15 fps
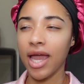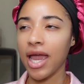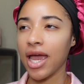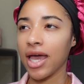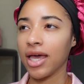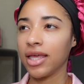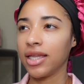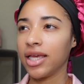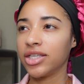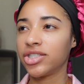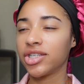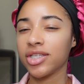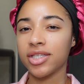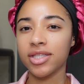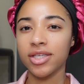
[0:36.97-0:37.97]
and it's
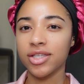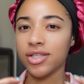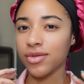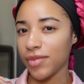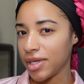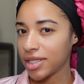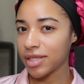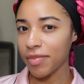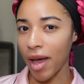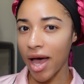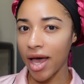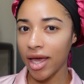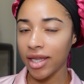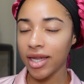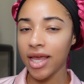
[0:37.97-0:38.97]
just the sweet spot.